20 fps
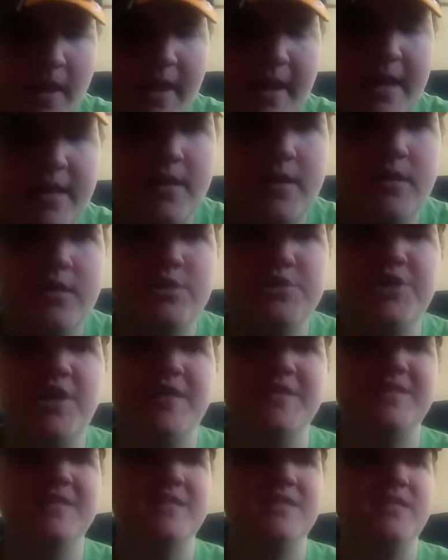and
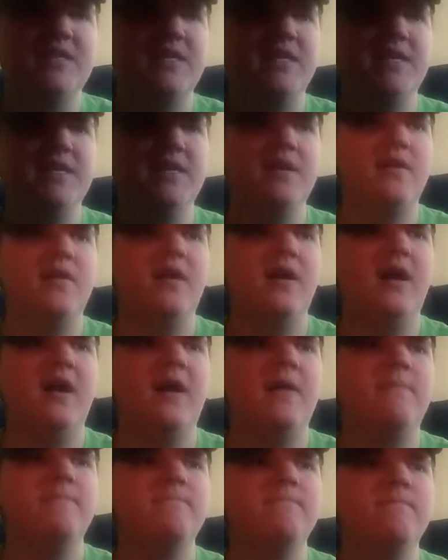Jason Lee
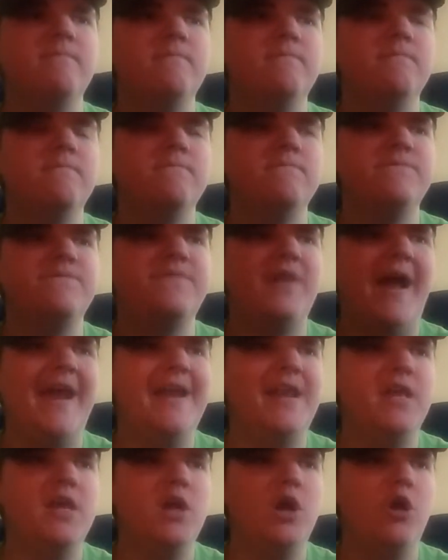
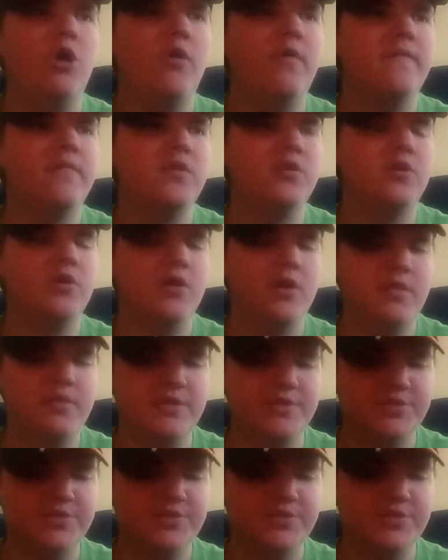fighting over